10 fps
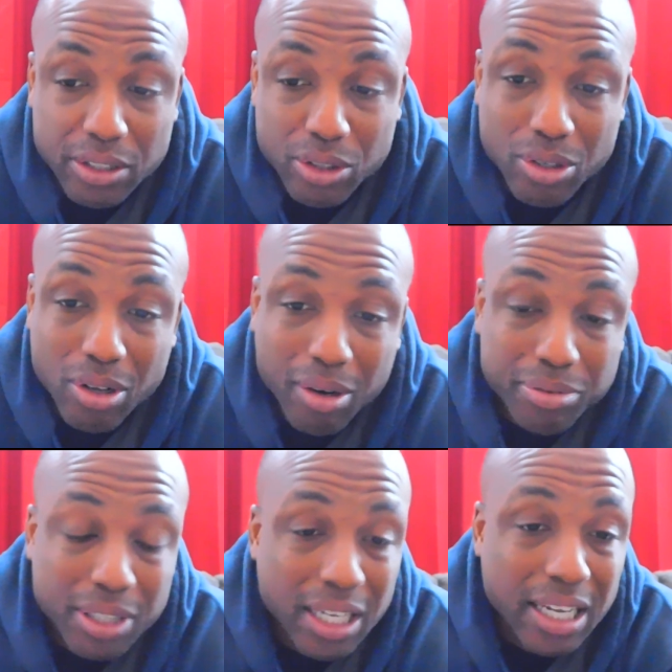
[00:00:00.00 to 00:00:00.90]
You know what
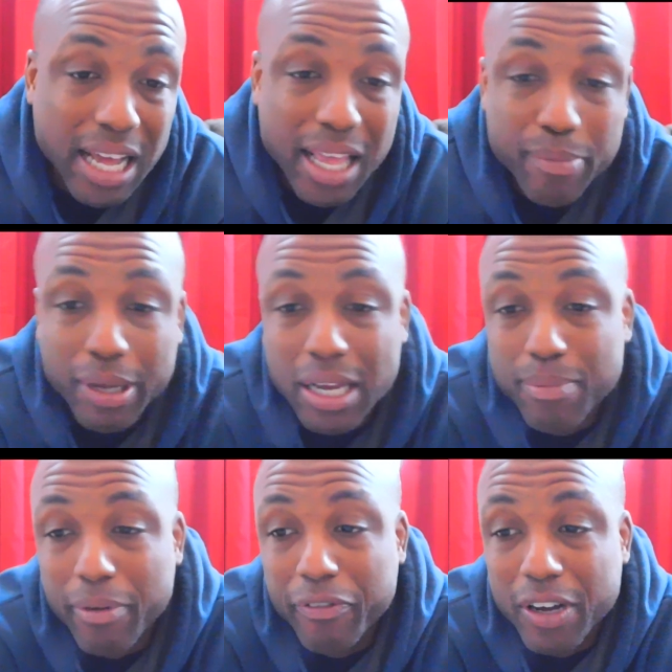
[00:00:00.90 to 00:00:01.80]
I'm saying? I ain't
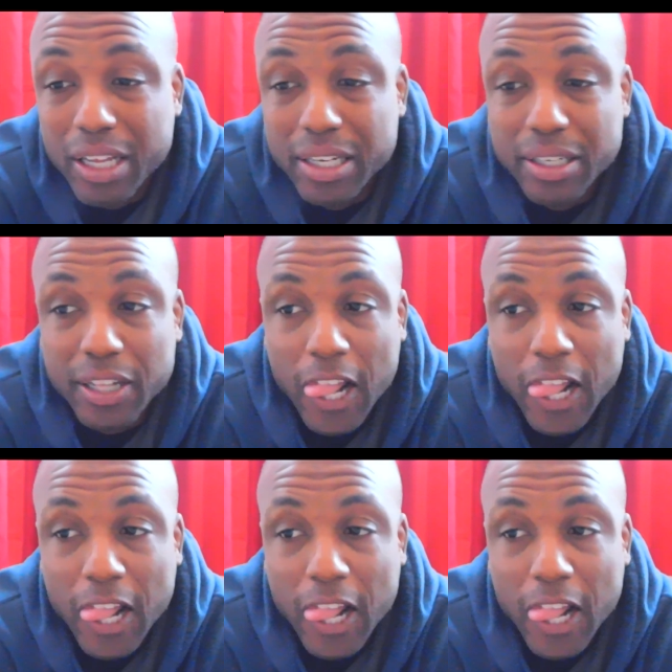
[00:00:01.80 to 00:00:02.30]
become a fucking